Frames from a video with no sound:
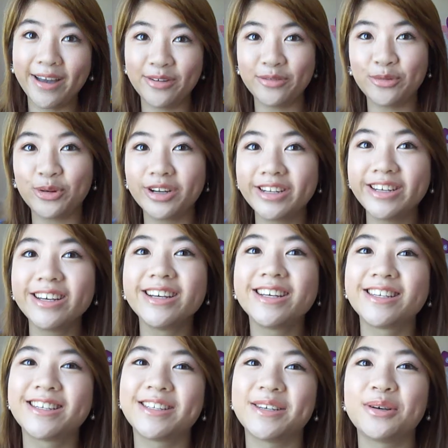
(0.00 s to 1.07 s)
Hi everyone!
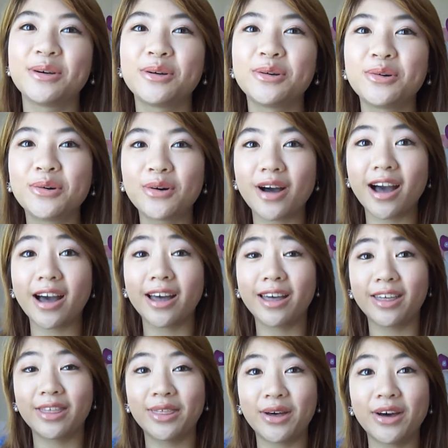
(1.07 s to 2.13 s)
So
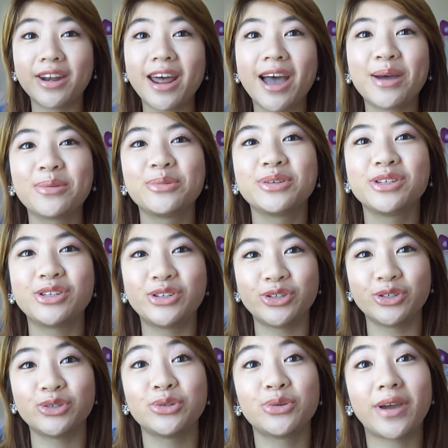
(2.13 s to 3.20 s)
I thought I would
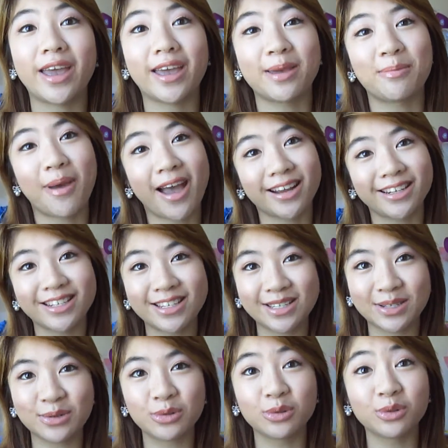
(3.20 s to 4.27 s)
do a back to
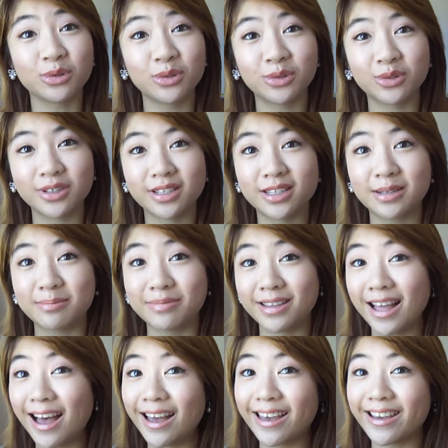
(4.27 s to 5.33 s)
school
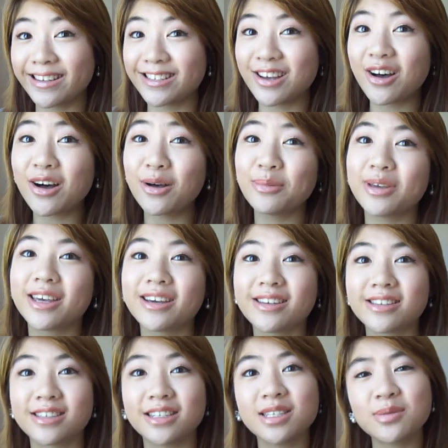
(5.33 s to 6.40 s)
supplies haul
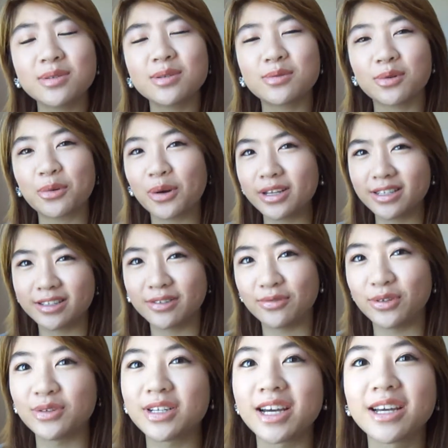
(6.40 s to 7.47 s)
because this was requested a
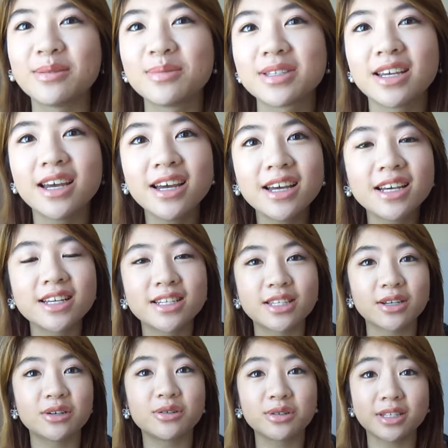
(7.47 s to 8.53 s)
few times.
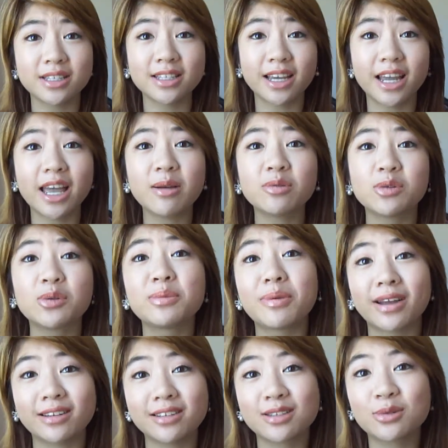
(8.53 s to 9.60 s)
So since I am doing
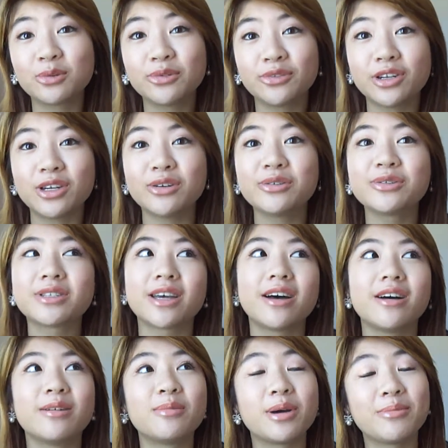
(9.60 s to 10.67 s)
back to school videos,
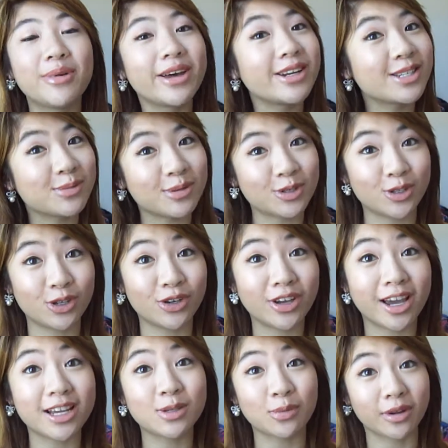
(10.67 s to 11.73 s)
um, I might as well show you
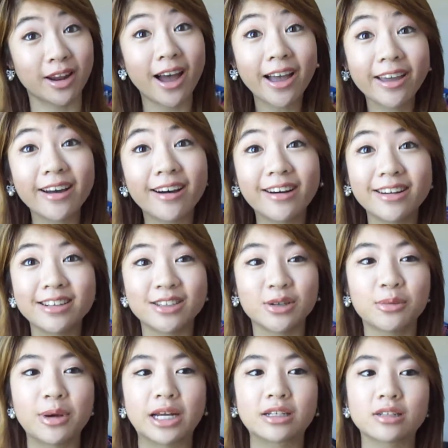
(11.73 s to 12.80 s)
guys what I got to go
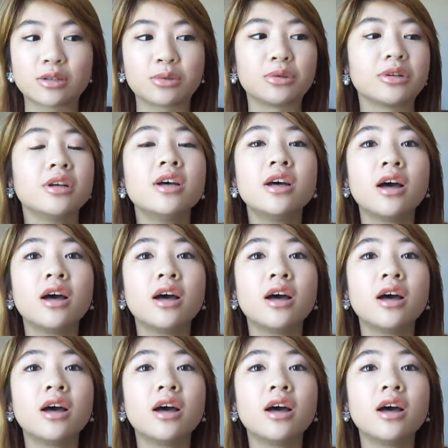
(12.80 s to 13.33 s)
back to school.